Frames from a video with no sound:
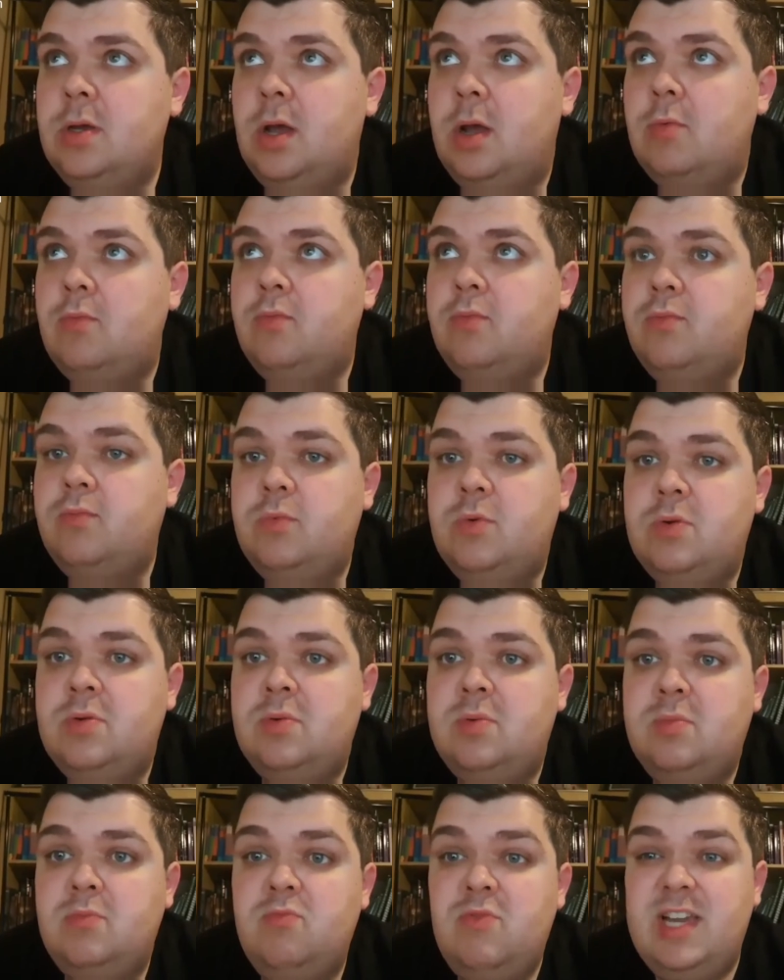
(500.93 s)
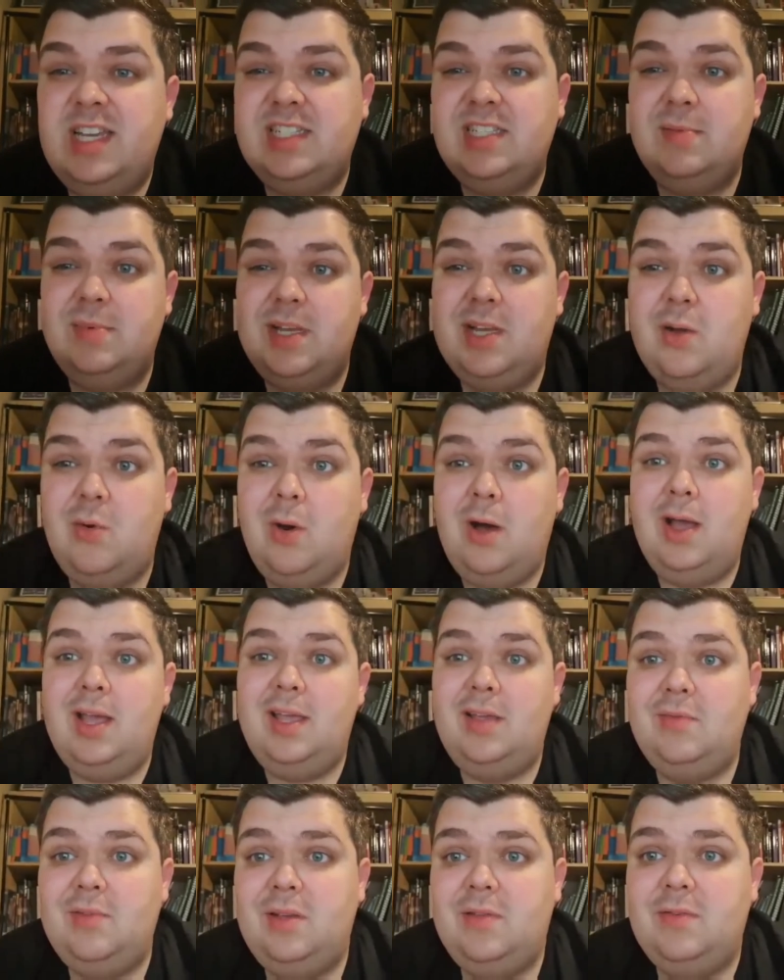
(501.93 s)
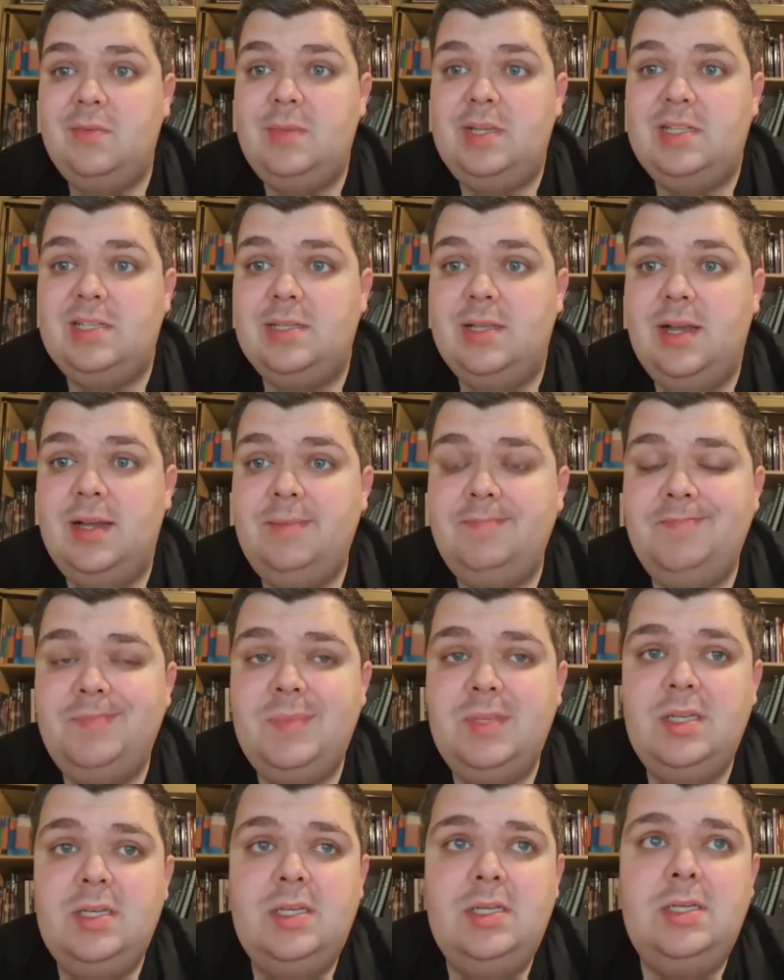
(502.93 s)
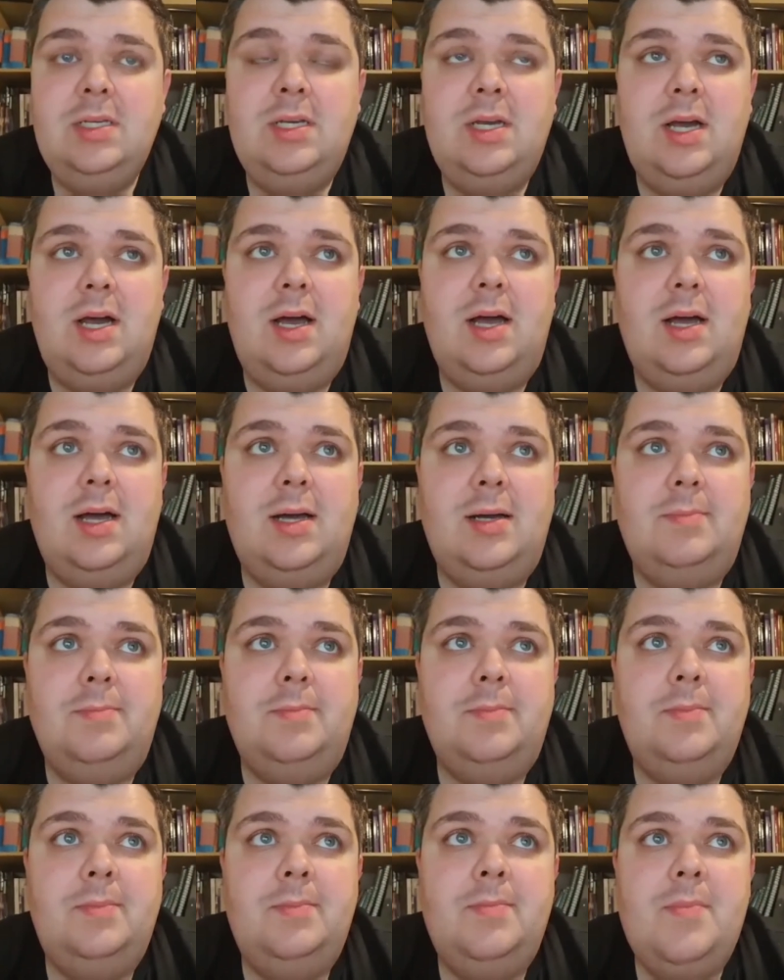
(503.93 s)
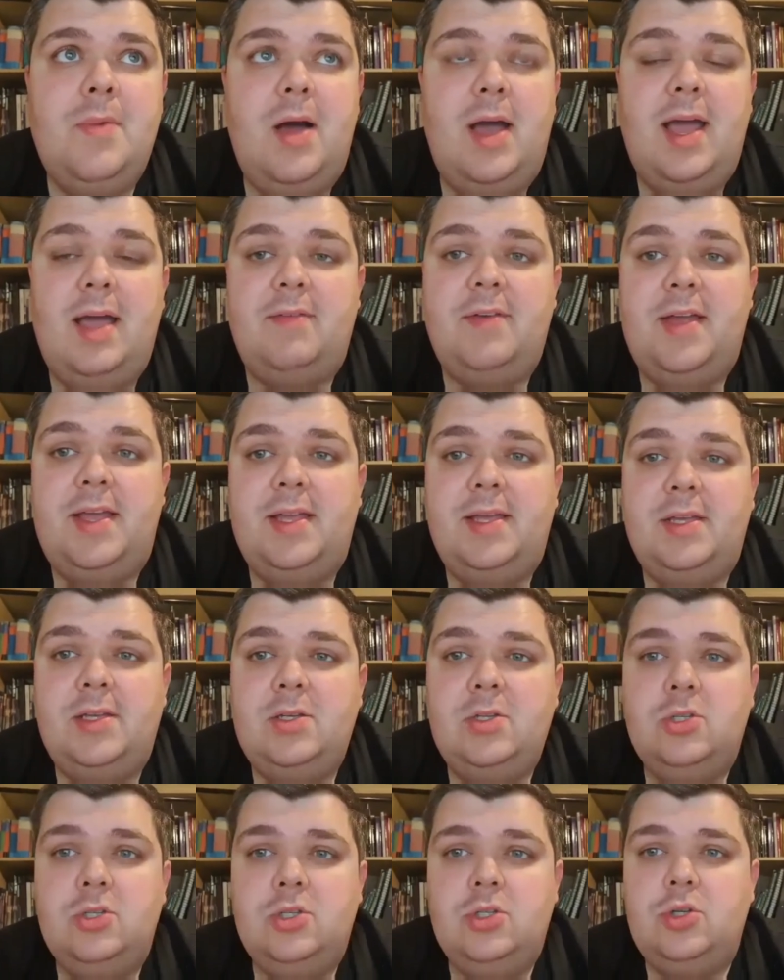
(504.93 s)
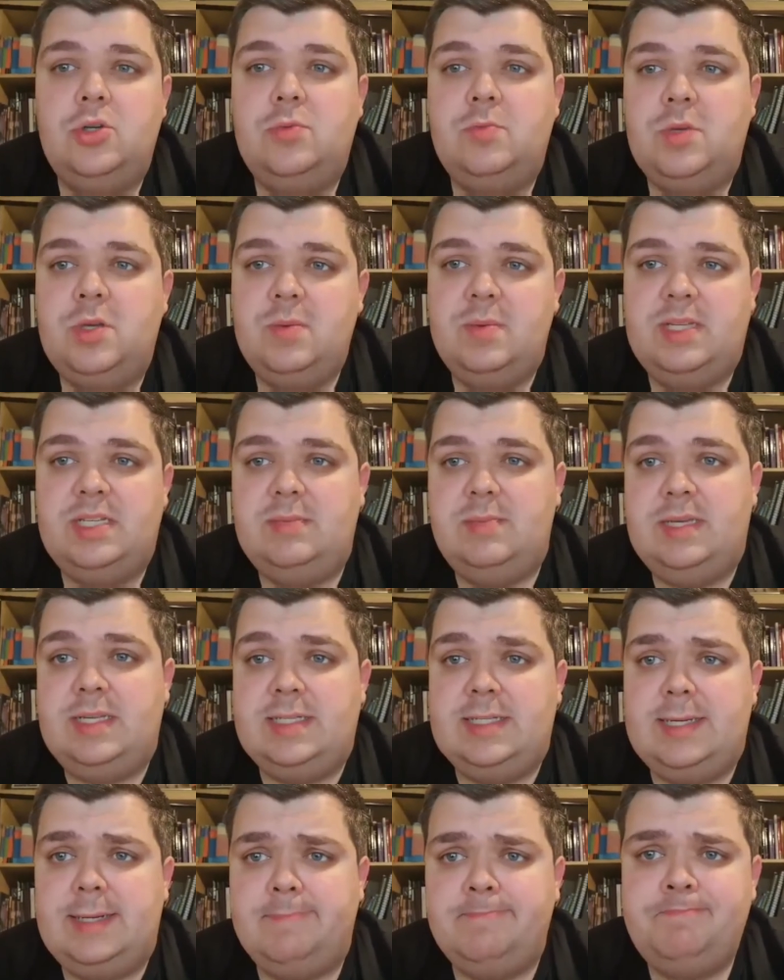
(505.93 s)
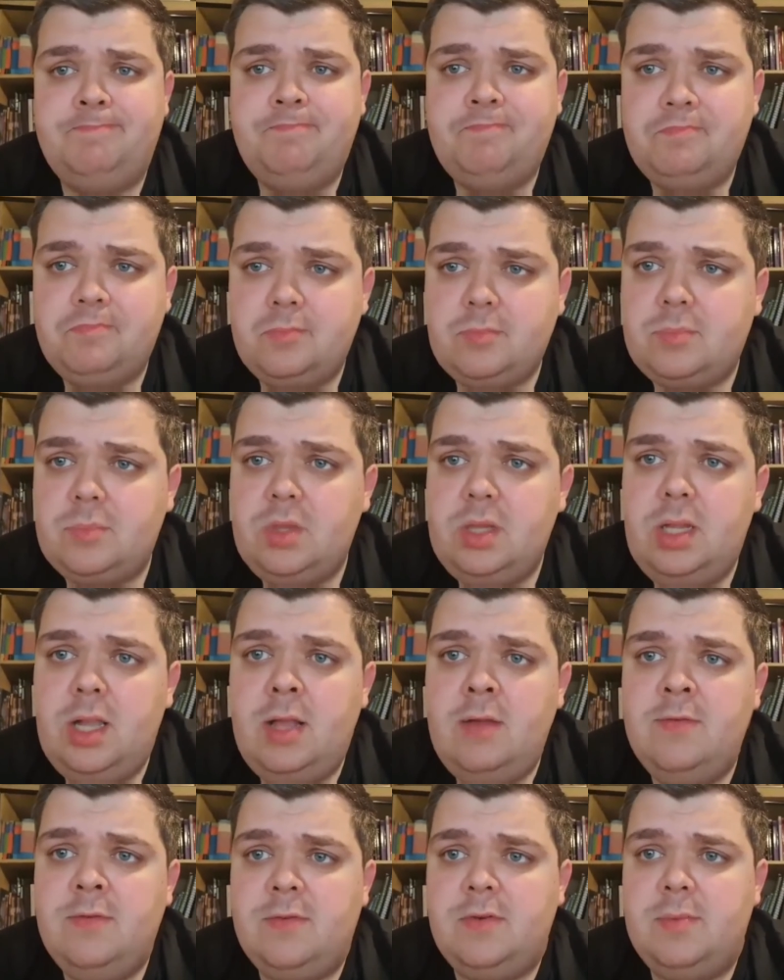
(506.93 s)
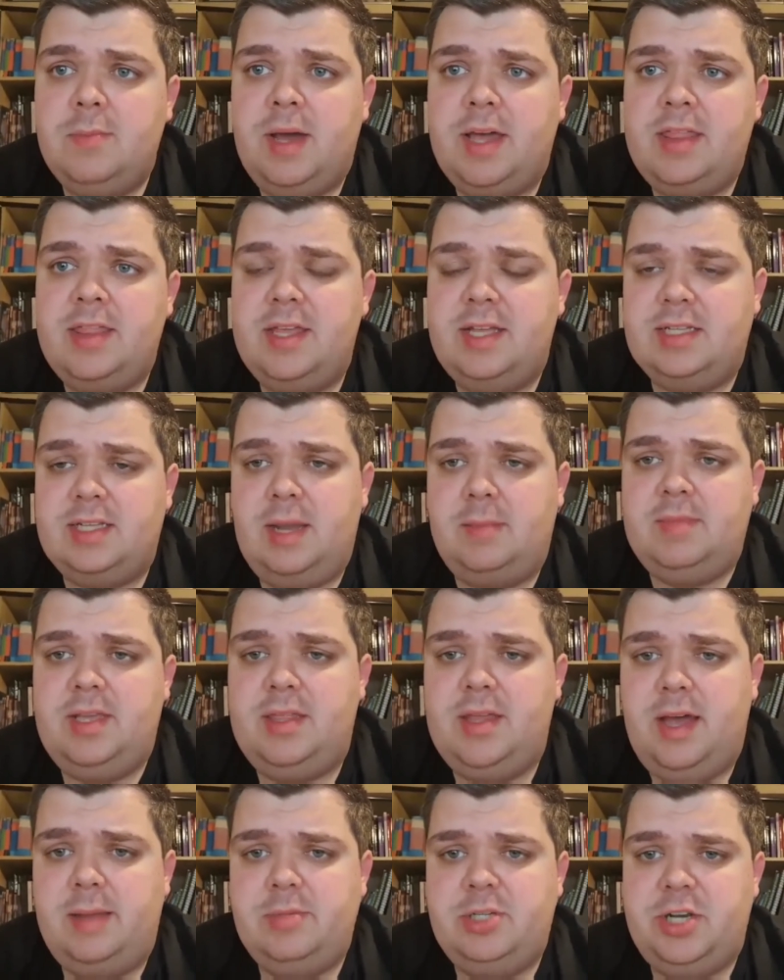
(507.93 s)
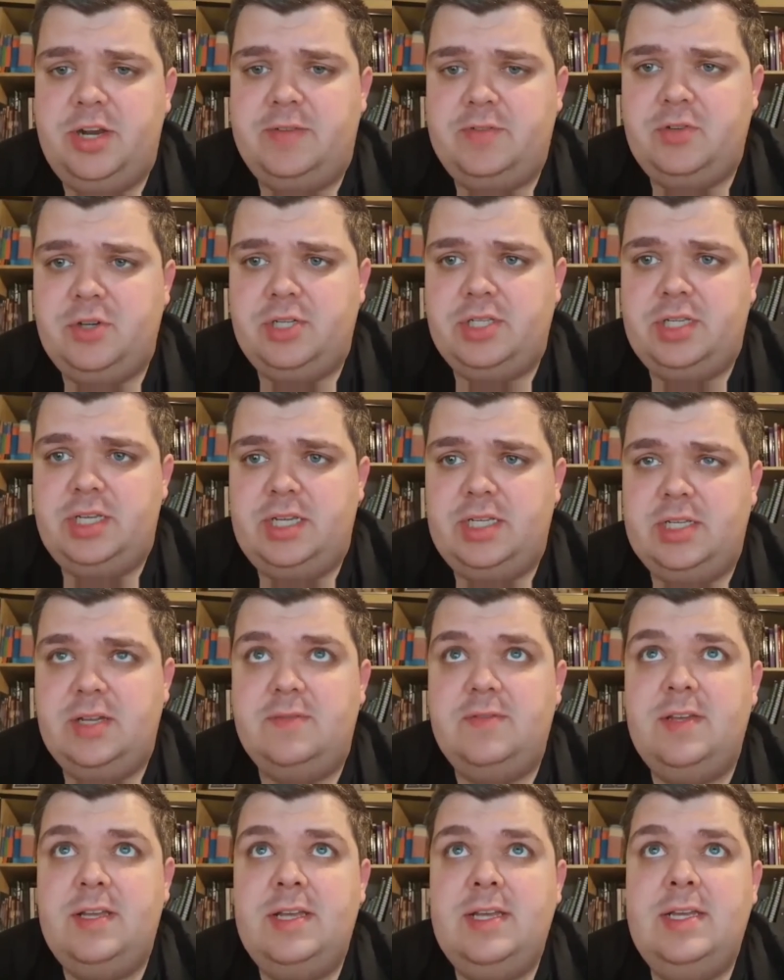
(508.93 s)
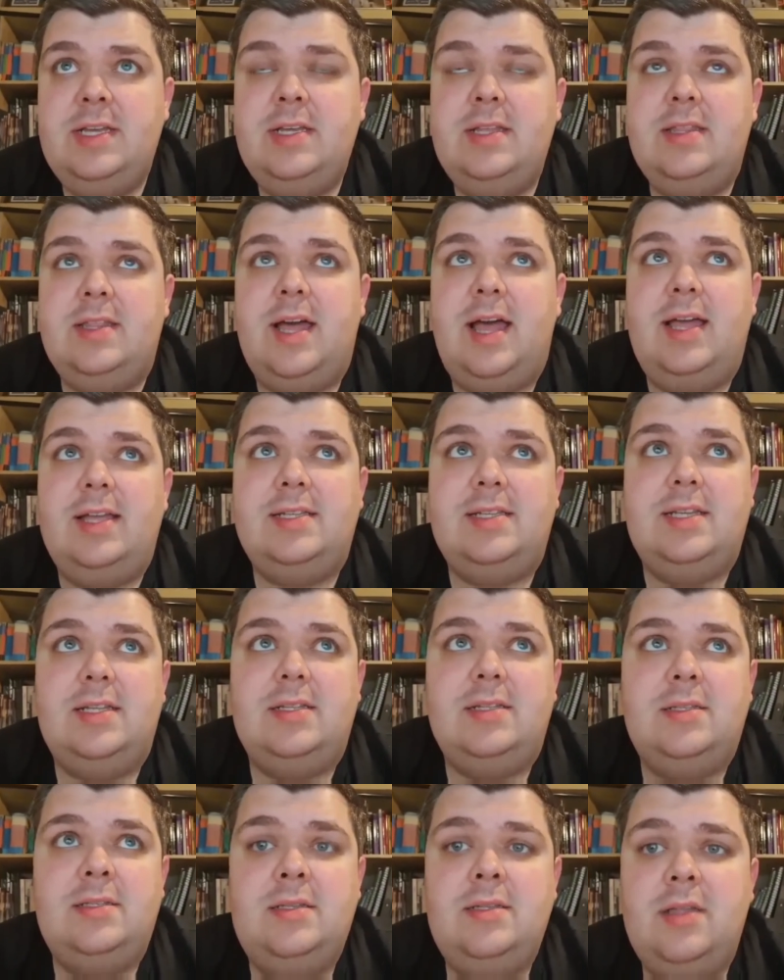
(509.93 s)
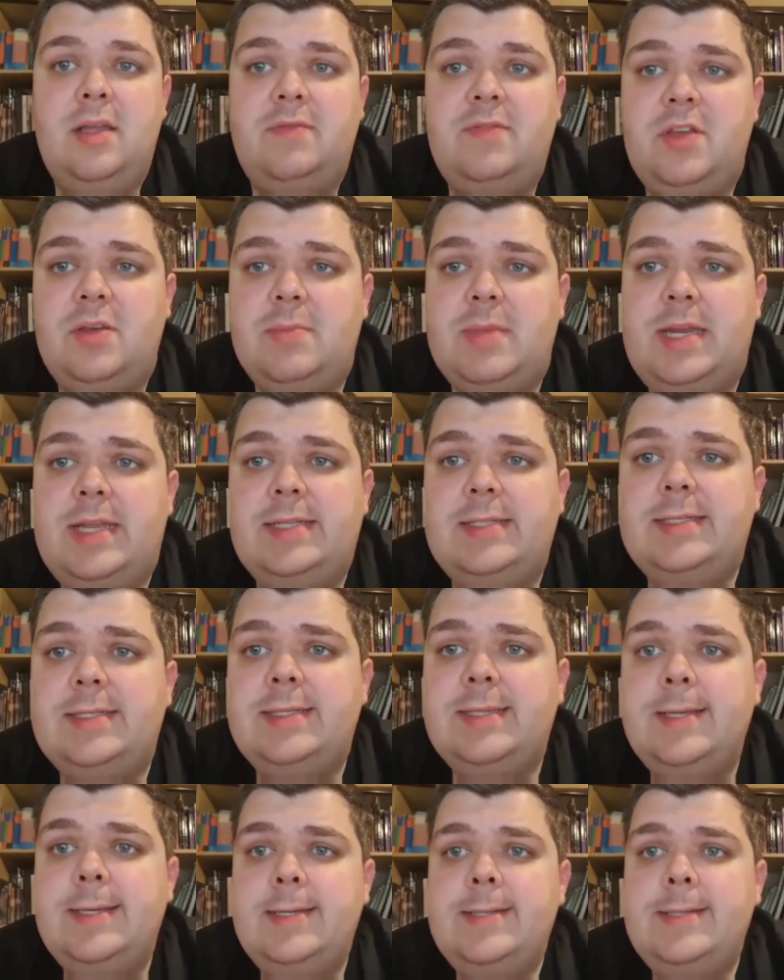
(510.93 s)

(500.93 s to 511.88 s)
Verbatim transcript: a reasonably quiet evening for me tonight. Um, I have a Zoom committee meeting for my theatre company that I'm chair of trustees of. That is in a few minutes.